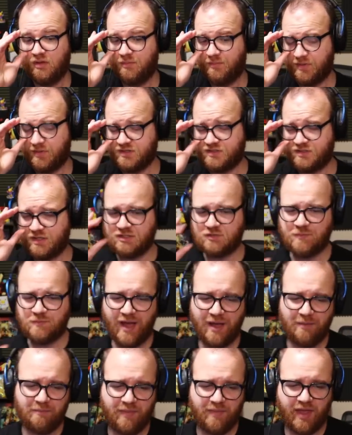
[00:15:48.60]

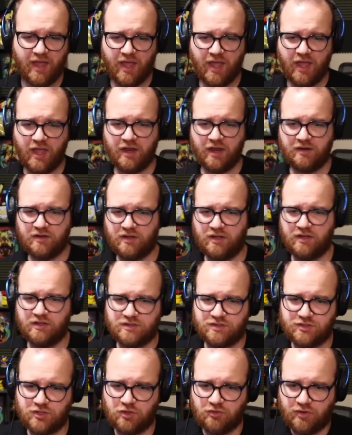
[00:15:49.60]
Sunspot mid and
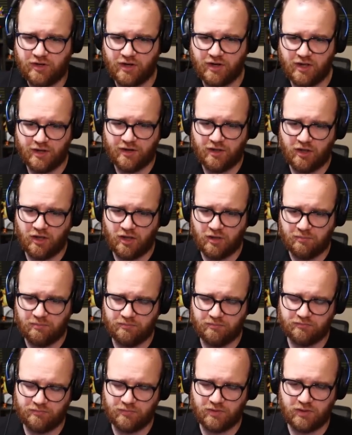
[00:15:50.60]
soak it on up,
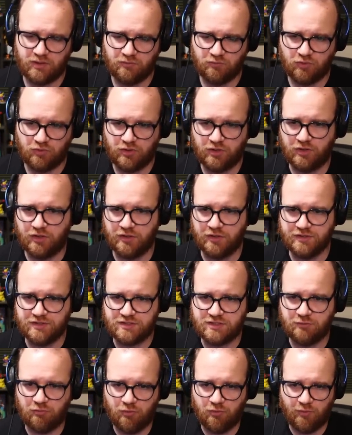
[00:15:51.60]
and then we'll
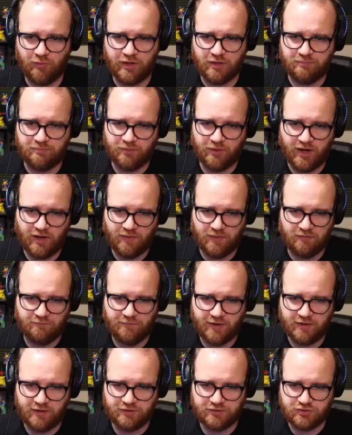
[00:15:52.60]
see where we want to play on the
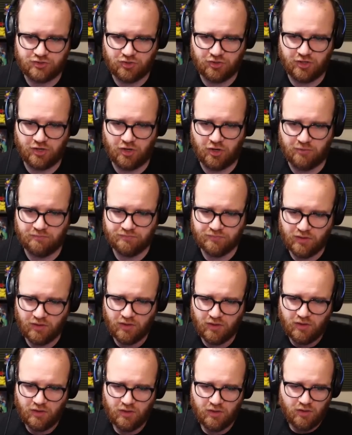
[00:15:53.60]
final turn here.
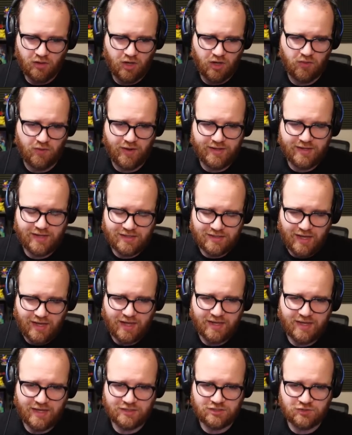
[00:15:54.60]
Although I
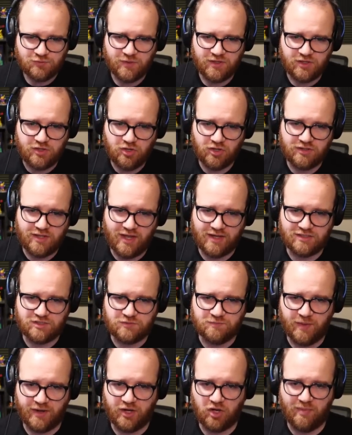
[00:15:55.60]
guess we could get
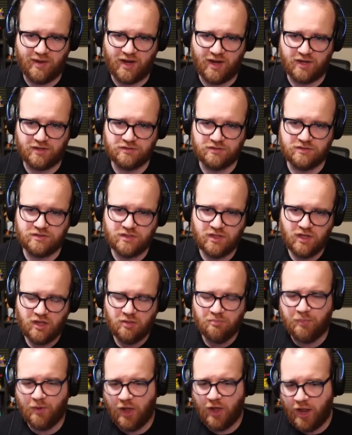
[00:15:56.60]
Spider-Man,
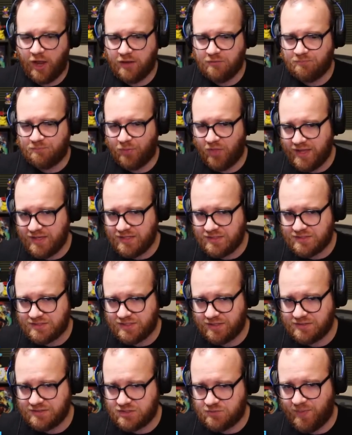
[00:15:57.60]
but playing
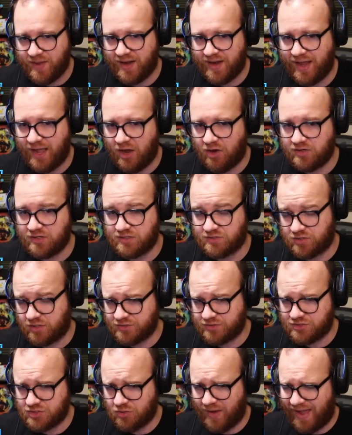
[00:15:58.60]
Sunspot out is
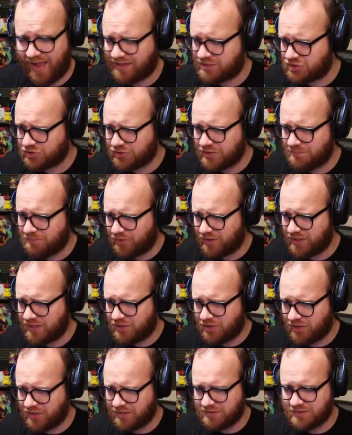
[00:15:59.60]
also actually pretty
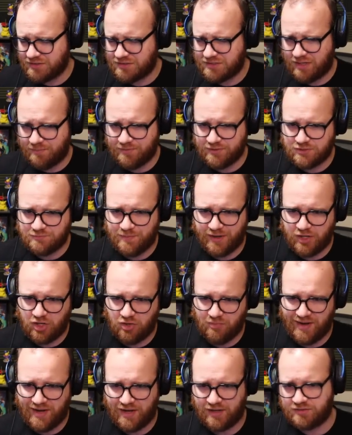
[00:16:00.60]
good into double
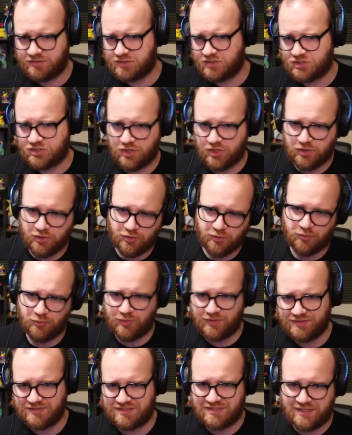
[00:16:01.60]
Spider-Man, so
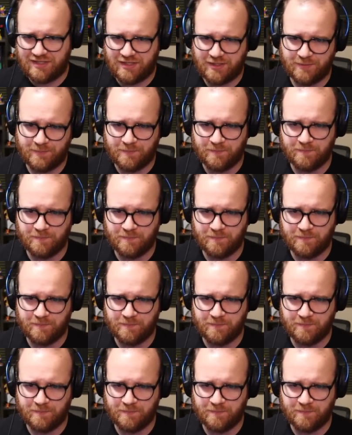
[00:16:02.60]
we'll see.